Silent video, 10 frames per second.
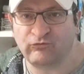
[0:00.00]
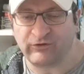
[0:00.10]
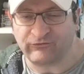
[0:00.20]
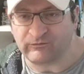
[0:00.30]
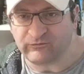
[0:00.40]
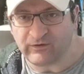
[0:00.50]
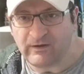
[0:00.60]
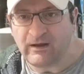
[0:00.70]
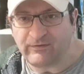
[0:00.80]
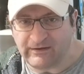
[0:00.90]
systems,
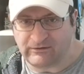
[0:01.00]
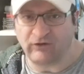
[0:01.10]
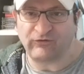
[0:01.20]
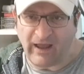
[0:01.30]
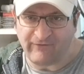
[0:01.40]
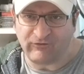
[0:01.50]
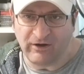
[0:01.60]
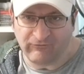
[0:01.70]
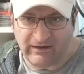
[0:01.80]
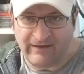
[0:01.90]
it does have
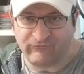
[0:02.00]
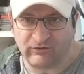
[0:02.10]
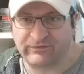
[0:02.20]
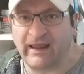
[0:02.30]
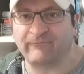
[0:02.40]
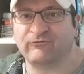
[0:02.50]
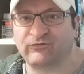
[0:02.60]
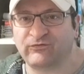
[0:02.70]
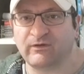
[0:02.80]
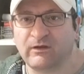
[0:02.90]
another level of
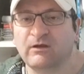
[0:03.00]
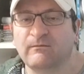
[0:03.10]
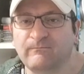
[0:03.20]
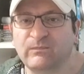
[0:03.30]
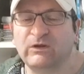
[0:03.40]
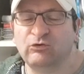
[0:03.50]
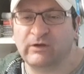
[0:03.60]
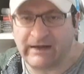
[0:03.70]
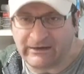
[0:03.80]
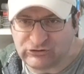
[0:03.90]
depth you
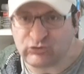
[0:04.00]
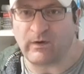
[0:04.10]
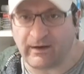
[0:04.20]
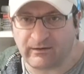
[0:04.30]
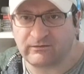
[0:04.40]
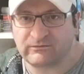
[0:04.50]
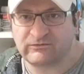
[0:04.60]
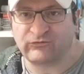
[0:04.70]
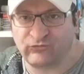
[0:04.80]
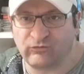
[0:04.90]
can add to it
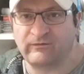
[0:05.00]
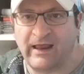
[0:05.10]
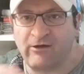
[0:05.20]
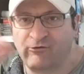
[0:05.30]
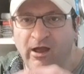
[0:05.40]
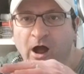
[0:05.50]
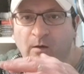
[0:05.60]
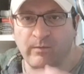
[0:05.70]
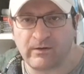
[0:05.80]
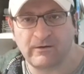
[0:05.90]
to sort of layer it
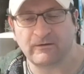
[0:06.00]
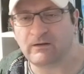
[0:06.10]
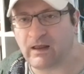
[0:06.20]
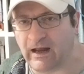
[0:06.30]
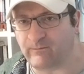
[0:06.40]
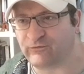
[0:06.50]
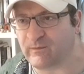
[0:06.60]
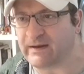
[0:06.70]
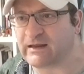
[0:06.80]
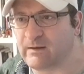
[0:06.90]
up to
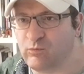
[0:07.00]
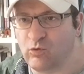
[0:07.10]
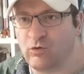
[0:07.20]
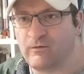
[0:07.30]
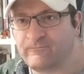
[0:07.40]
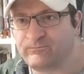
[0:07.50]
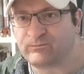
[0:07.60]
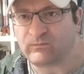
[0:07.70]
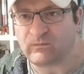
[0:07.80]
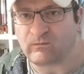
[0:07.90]
make it a more
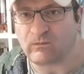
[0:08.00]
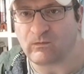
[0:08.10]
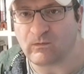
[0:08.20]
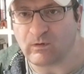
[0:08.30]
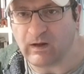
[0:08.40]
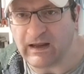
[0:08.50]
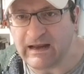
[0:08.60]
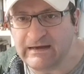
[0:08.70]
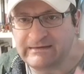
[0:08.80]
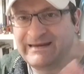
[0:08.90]

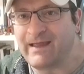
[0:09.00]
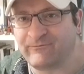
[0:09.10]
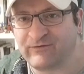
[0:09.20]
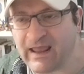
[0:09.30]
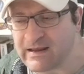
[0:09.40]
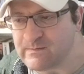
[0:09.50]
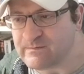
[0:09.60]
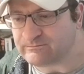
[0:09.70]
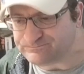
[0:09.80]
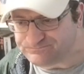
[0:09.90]
in-depth
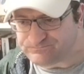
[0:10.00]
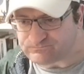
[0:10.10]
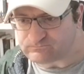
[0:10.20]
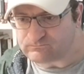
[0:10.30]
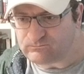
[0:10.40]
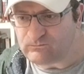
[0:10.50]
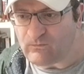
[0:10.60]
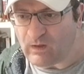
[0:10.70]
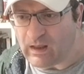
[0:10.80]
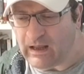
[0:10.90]
game.
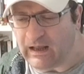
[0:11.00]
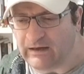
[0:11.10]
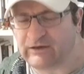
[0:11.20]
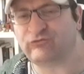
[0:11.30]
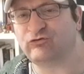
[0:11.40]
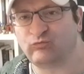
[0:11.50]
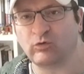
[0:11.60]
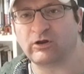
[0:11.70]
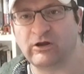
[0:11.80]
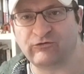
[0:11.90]
And it's just
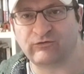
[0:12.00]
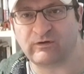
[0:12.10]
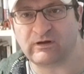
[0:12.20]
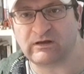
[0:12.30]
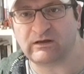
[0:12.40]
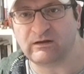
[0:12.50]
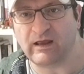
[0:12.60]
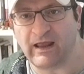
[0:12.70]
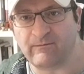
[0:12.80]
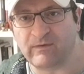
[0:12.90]
one of those
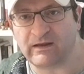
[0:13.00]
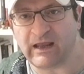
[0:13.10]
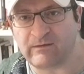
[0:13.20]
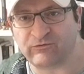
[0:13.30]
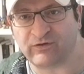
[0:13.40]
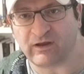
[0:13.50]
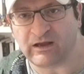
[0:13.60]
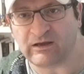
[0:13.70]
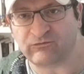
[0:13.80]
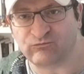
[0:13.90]
games that
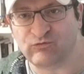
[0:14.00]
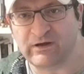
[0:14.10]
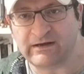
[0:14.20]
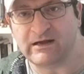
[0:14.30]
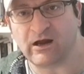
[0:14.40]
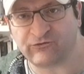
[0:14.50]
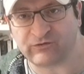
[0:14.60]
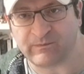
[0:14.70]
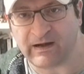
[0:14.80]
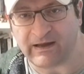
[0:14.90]
is really nice
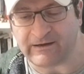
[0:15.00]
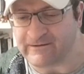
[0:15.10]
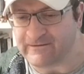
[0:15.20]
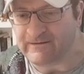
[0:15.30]
to play.